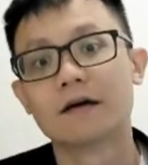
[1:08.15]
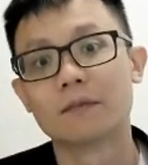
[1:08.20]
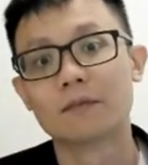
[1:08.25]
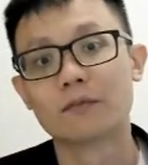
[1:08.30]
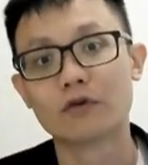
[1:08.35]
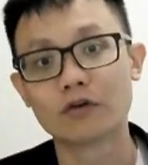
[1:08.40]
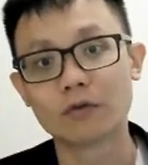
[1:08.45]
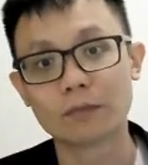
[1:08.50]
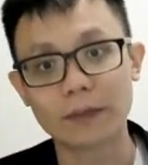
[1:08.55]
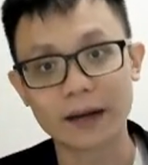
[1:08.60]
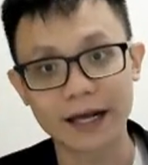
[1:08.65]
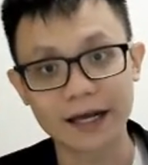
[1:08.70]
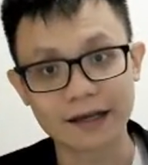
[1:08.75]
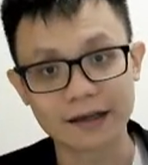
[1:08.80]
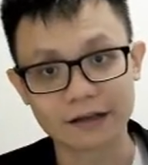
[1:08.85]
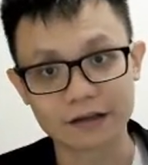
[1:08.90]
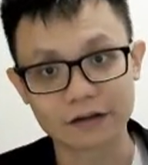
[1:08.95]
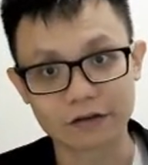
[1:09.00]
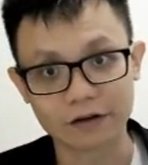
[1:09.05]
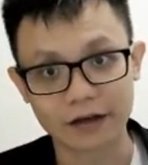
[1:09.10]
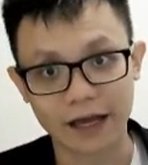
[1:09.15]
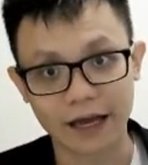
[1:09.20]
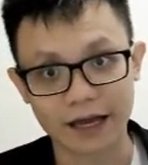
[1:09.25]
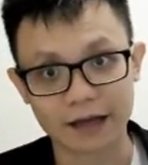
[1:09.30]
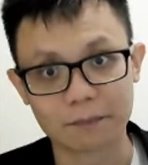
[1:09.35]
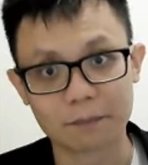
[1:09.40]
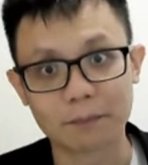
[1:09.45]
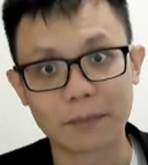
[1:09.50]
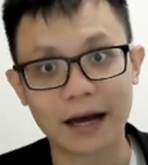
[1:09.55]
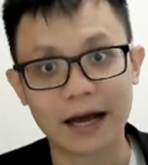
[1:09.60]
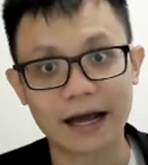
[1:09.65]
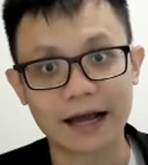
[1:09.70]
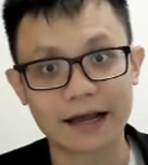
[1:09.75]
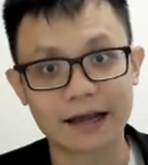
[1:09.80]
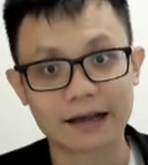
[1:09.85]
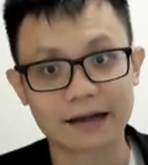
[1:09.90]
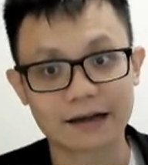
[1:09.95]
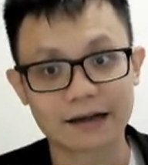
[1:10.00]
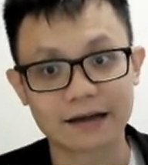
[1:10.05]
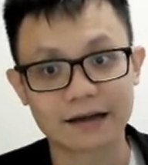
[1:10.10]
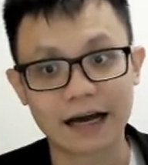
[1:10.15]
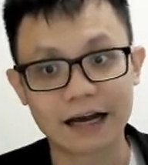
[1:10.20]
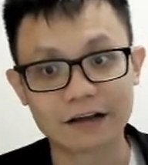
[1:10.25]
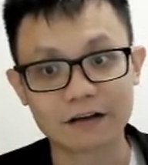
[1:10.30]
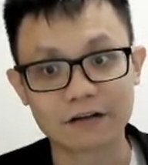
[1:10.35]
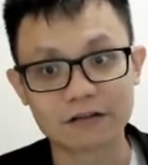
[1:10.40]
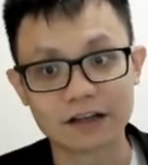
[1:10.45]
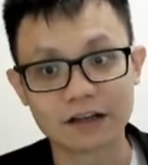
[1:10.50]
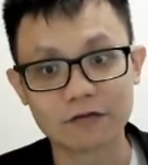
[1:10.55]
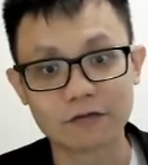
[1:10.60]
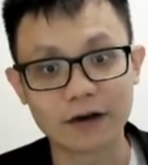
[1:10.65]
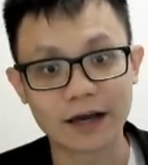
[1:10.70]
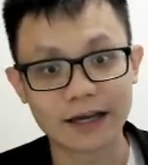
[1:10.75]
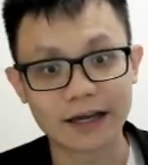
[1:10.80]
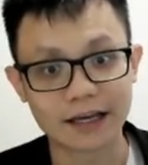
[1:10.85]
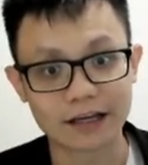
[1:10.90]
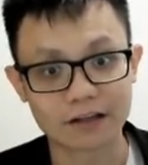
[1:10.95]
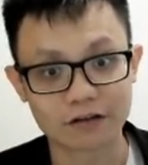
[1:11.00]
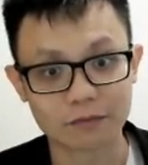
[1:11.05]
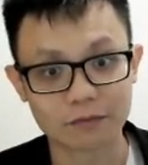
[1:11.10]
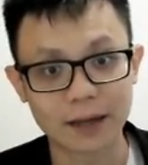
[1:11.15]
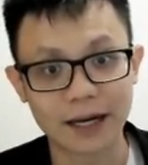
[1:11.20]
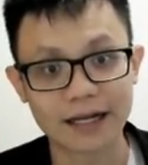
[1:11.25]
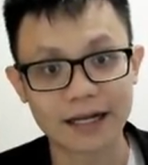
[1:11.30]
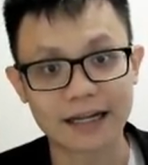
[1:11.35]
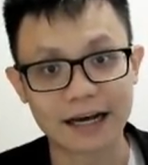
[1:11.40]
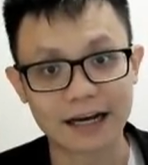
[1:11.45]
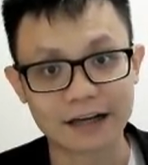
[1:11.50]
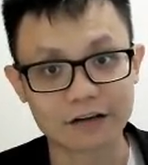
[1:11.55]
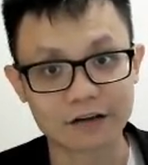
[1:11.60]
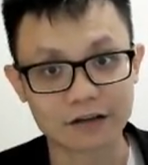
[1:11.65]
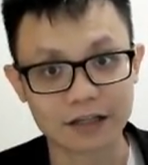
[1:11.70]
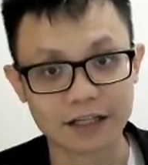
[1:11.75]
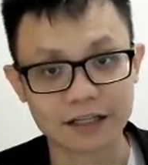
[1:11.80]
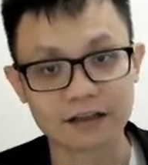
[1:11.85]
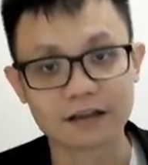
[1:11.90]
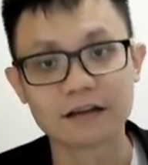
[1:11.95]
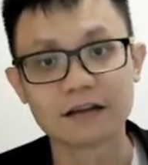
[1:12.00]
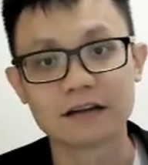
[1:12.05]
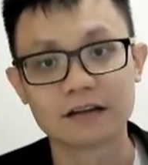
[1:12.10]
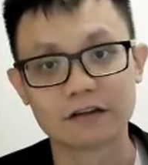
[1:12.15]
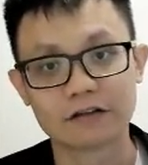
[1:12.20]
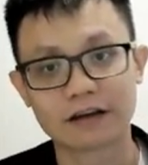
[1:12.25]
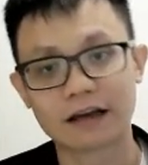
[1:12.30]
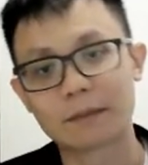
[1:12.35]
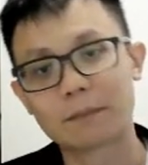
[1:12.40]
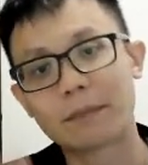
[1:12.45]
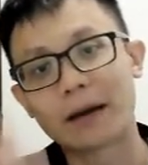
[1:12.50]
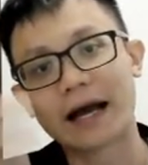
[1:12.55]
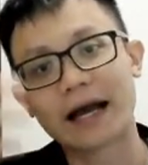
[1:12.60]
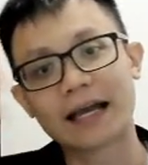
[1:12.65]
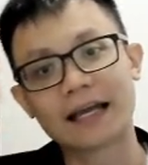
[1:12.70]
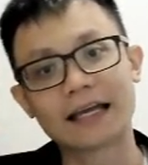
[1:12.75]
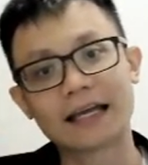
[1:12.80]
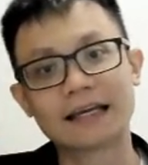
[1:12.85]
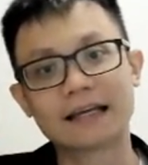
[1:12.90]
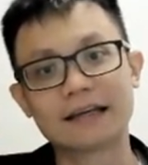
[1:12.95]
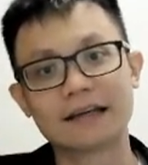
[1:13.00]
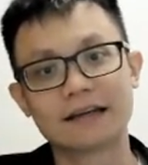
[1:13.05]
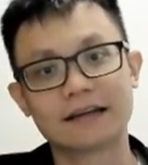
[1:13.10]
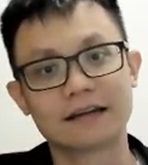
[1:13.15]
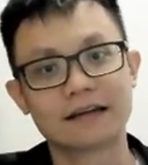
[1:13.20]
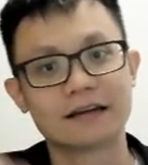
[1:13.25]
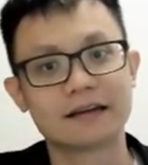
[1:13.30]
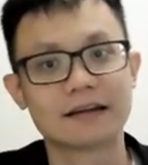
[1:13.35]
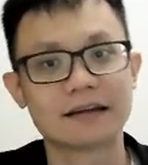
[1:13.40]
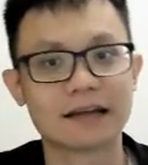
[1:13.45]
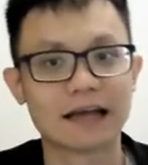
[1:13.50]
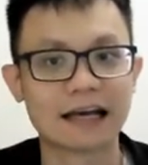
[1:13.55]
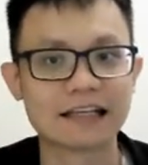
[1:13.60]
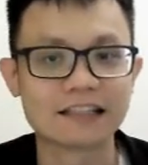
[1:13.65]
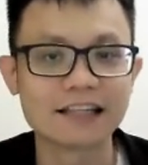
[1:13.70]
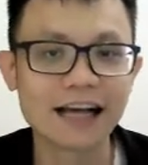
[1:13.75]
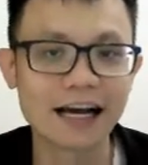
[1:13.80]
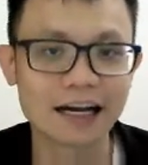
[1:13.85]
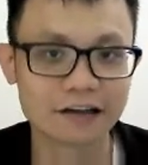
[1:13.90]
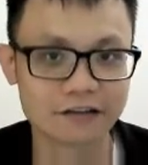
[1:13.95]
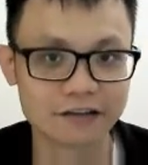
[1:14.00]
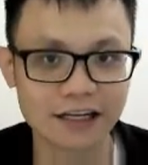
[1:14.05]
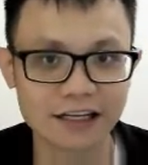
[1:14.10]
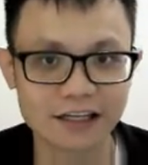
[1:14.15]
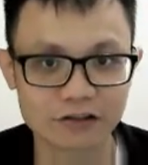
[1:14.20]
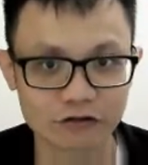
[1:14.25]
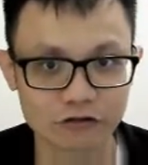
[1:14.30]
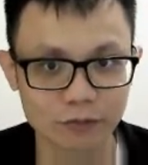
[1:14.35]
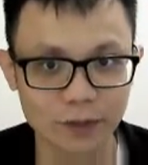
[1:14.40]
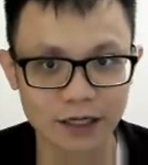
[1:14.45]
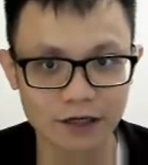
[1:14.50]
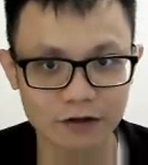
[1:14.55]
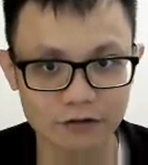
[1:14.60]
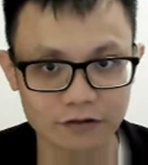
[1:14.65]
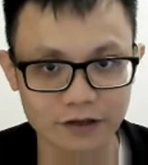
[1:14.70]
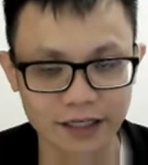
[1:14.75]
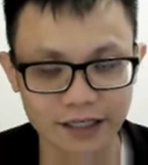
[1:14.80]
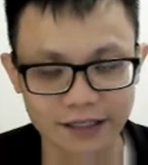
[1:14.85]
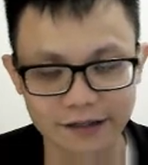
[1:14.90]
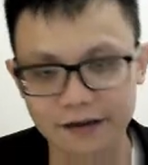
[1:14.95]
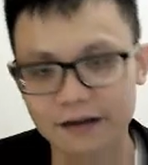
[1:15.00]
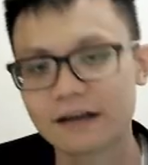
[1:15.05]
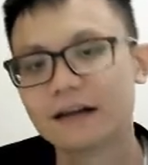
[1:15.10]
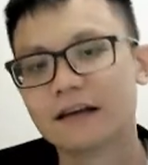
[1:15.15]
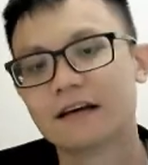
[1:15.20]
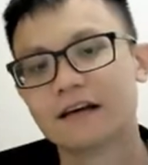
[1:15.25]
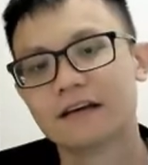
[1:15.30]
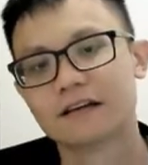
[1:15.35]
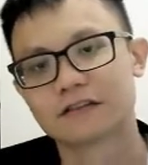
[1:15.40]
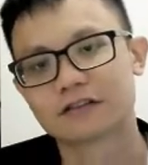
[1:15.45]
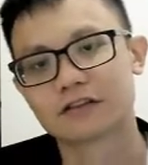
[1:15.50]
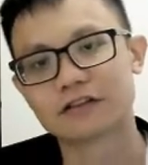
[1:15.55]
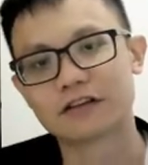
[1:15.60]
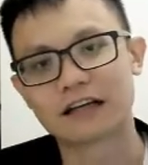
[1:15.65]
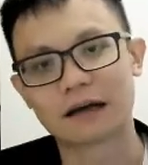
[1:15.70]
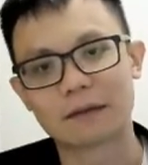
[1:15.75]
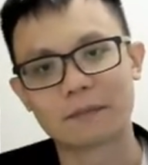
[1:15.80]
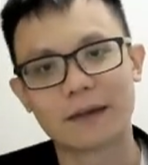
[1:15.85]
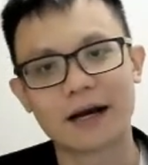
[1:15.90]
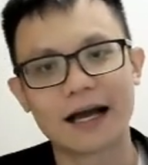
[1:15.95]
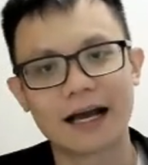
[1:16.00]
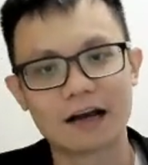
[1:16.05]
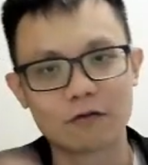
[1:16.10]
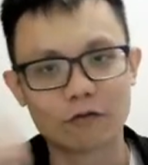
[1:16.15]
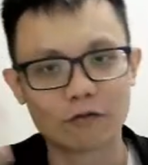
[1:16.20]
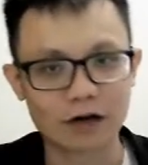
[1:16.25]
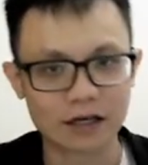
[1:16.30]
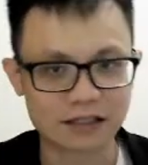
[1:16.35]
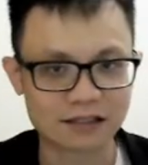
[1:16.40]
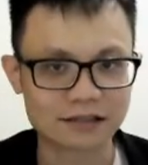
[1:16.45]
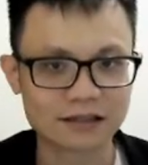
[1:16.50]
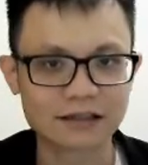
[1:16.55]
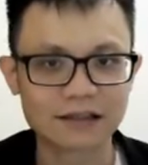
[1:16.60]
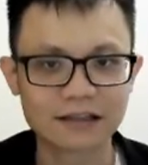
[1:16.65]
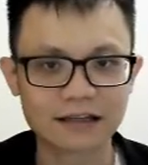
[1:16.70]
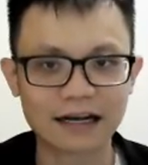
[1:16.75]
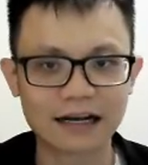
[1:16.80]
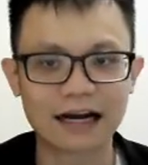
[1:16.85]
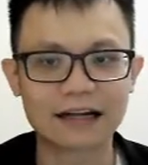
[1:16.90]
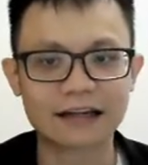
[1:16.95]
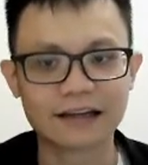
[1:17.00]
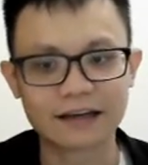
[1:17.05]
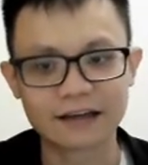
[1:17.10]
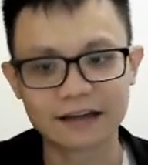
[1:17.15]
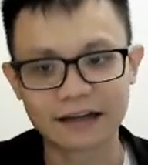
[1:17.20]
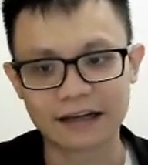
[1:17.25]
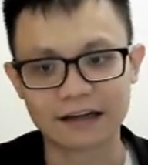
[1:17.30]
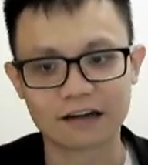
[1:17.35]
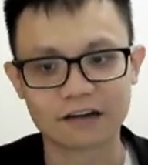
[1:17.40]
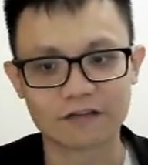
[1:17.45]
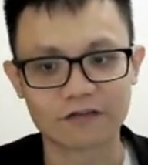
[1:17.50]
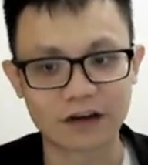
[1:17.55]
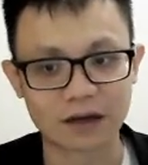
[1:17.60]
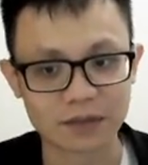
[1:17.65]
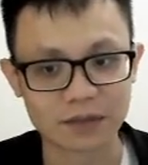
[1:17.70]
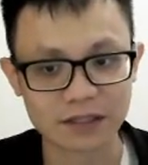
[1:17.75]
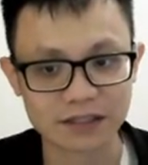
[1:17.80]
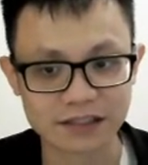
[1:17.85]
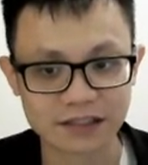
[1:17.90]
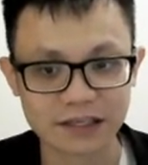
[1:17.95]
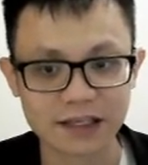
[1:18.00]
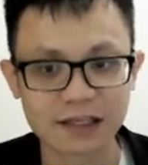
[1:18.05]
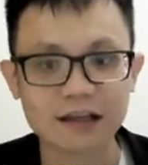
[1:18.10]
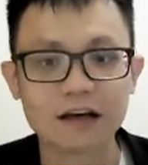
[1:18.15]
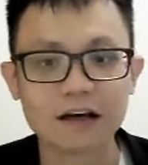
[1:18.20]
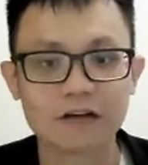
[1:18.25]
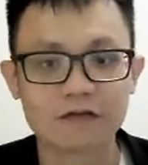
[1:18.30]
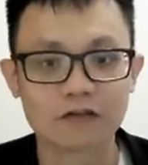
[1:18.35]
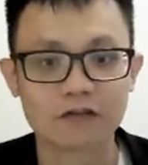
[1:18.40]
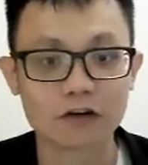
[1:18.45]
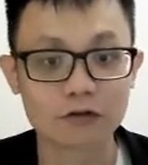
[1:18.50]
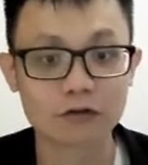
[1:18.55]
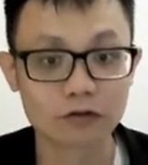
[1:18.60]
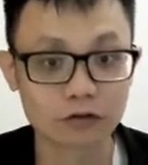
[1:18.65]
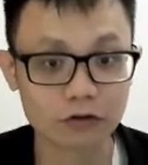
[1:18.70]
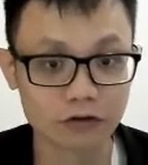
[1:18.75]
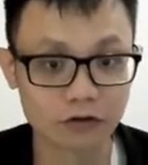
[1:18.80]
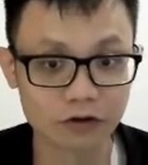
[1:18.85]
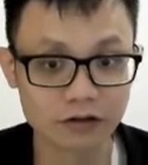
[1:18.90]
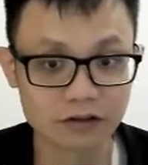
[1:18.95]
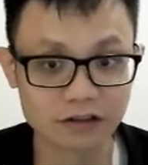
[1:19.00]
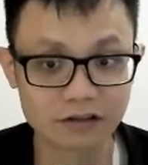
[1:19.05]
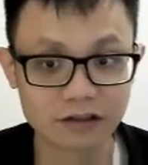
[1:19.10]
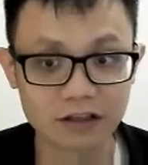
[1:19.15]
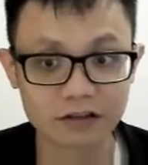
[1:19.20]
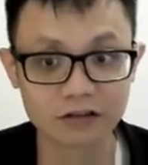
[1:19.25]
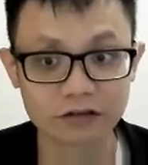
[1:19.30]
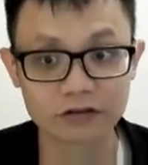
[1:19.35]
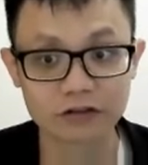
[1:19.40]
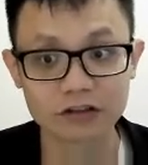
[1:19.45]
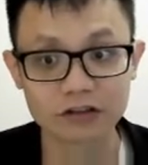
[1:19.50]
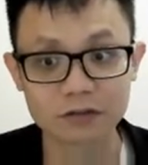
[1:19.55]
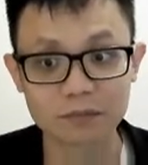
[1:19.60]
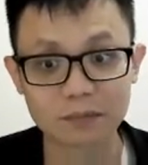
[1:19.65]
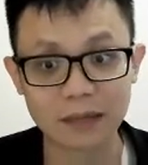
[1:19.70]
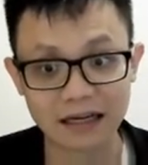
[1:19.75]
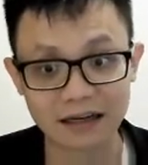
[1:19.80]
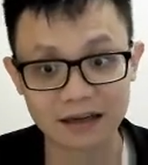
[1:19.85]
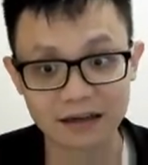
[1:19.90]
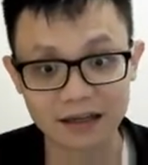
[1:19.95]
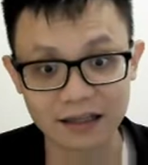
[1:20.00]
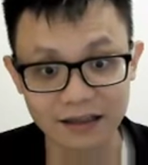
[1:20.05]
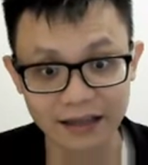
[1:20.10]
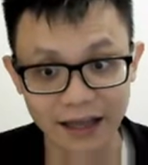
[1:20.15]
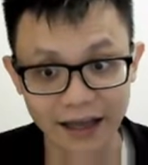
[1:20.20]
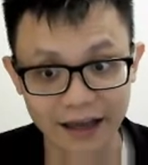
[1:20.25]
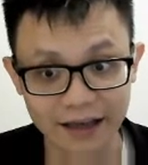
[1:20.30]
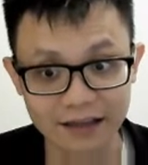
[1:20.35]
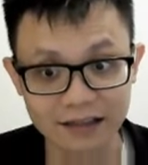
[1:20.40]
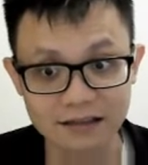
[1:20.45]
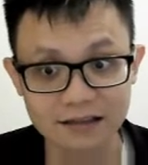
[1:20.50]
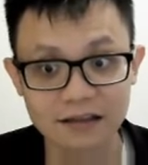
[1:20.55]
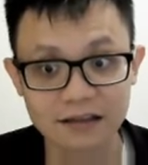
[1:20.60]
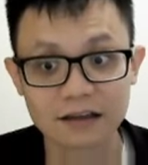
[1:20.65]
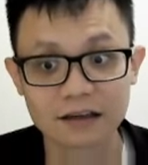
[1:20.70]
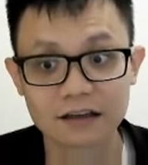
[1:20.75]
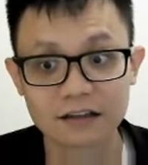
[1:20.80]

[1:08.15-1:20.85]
Blue black, you can buy the iodine. Where can you buy the iodine? You can buy in, actually iodine is ubat kuning. So you can buy at Watson, Guardian, and the pharmacy. For glucose, you need to use Benedict test.